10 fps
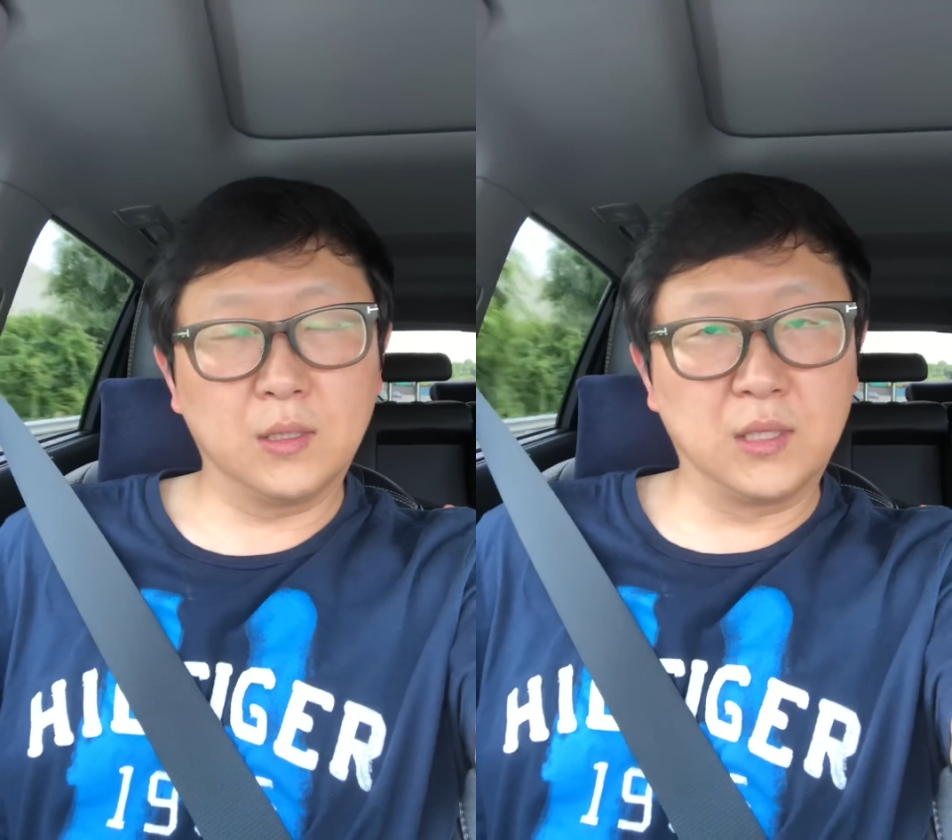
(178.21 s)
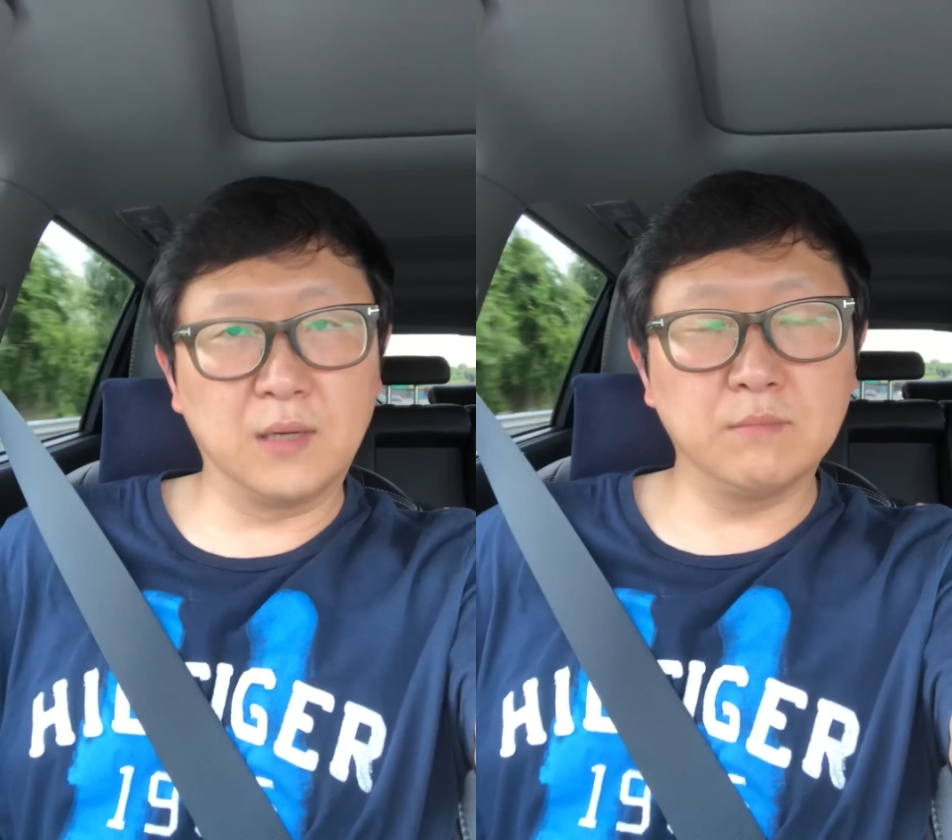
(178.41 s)

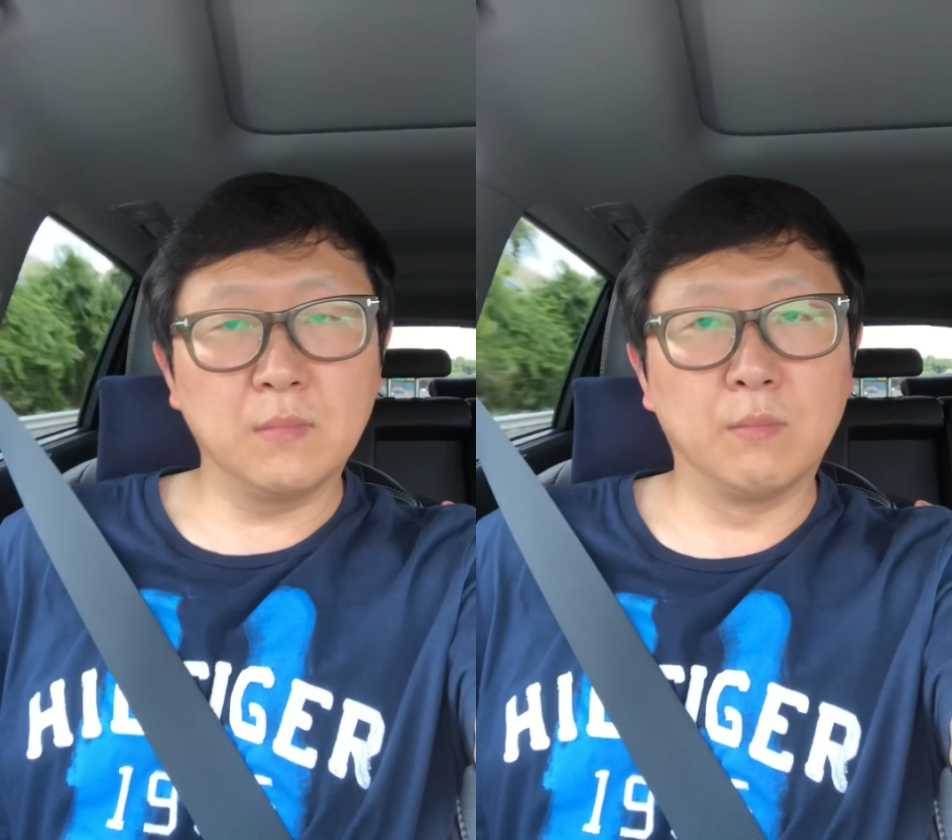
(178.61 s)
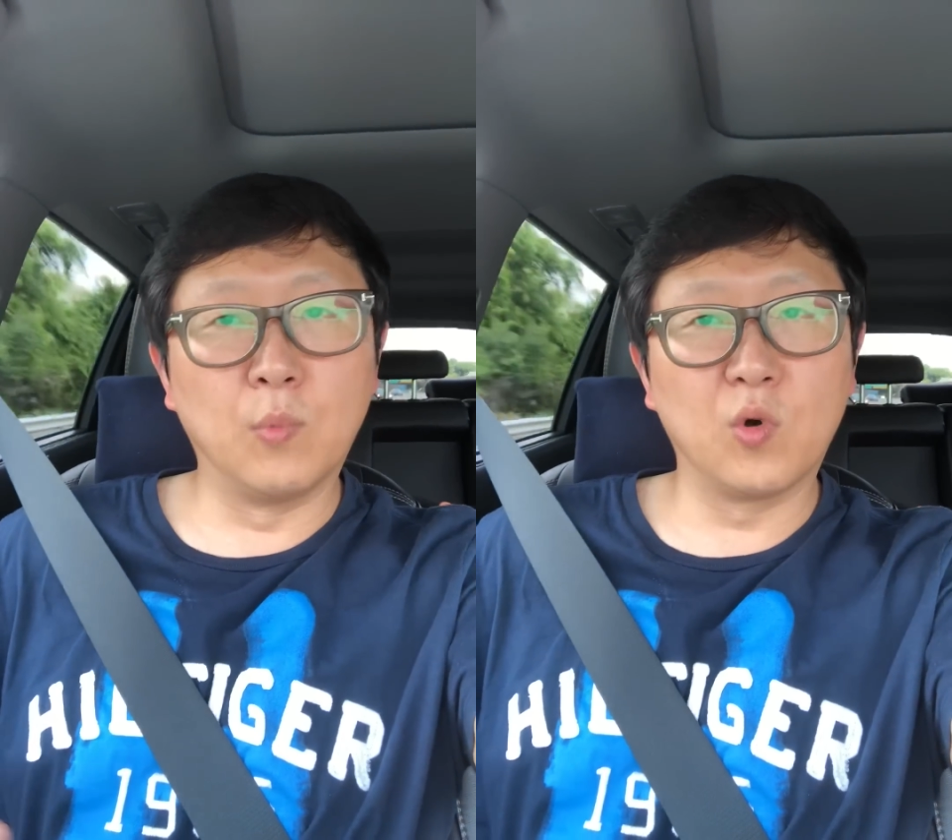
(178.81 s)
them
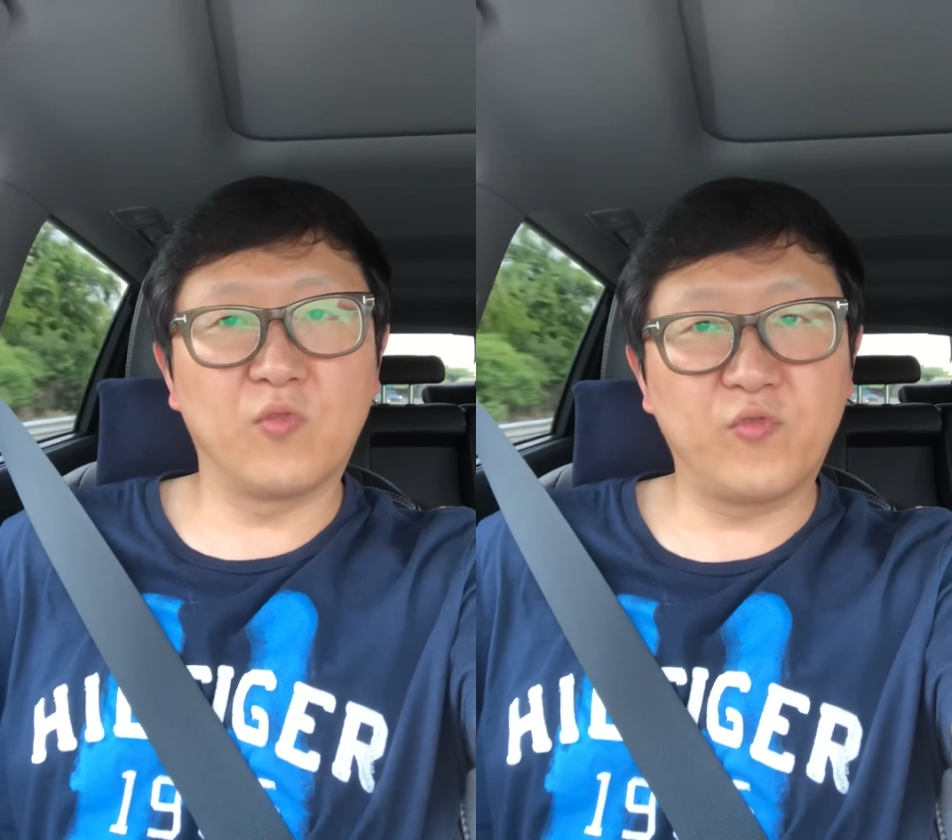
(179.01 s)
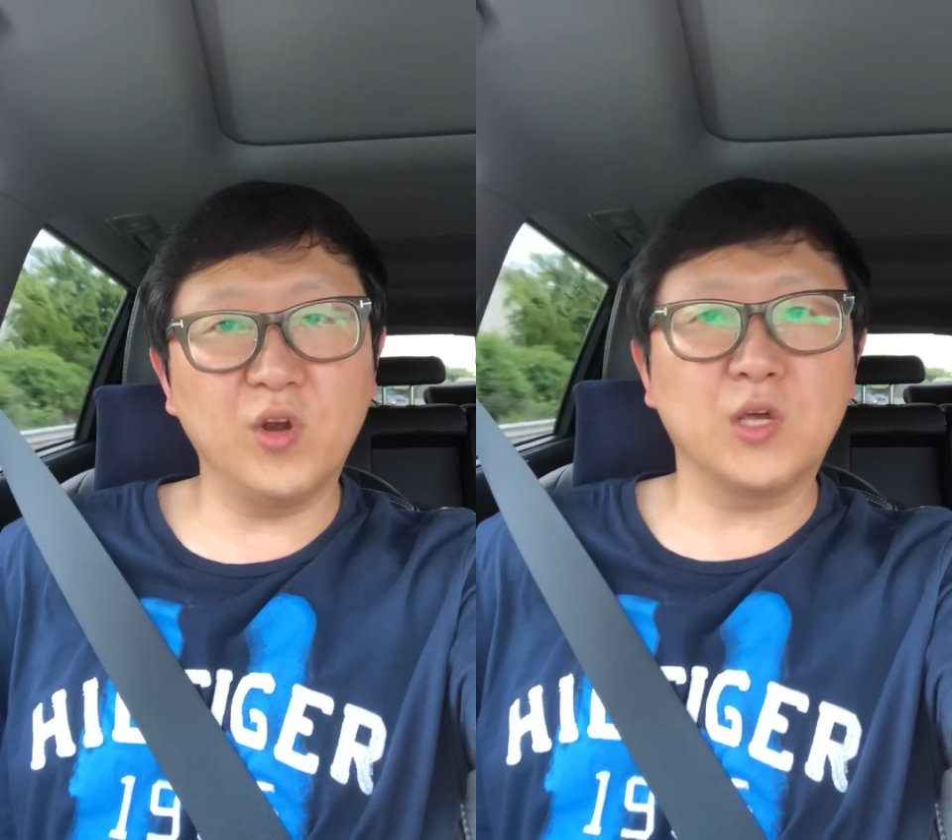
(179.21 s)
more
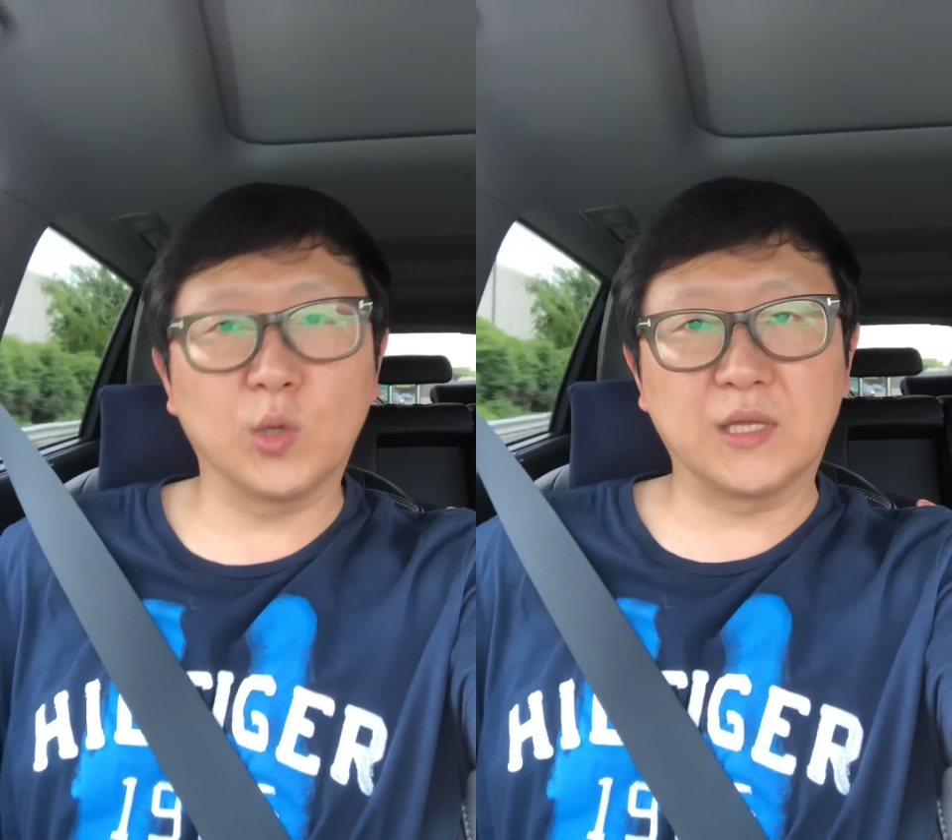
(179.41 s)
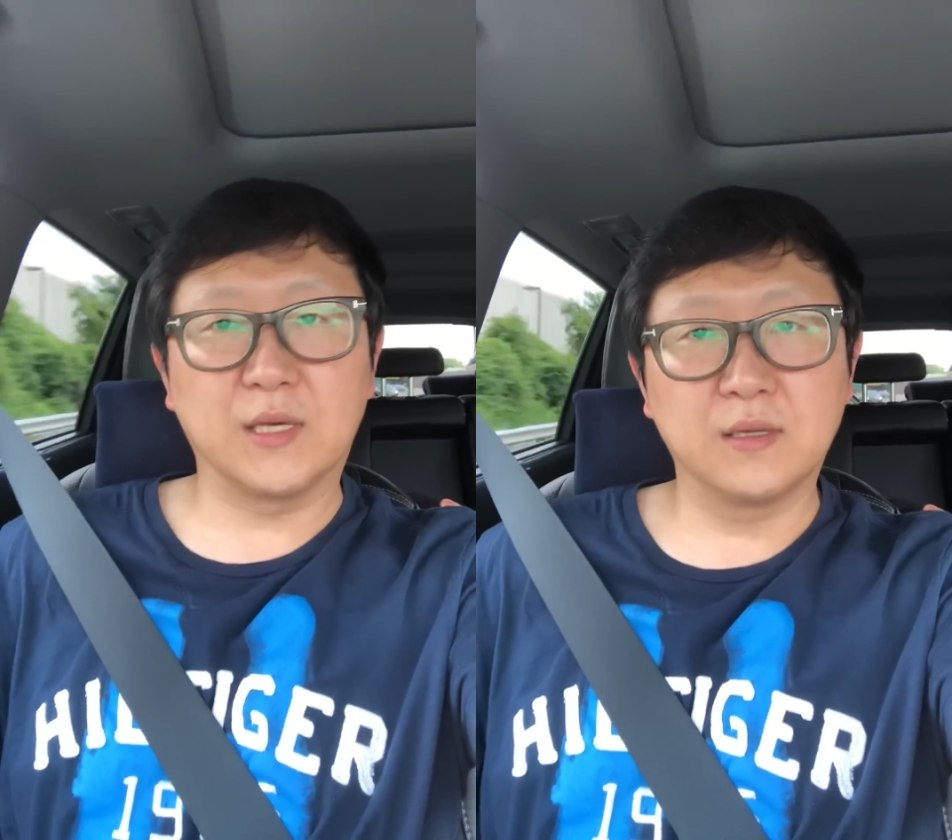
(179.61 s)

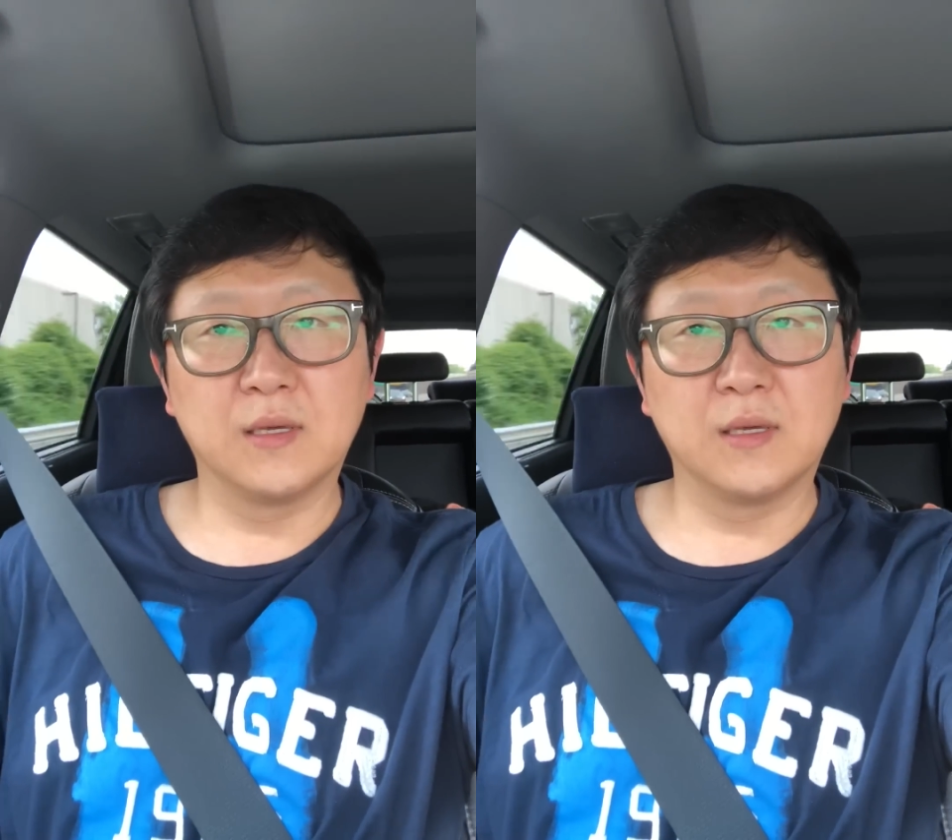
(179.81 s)
frequently.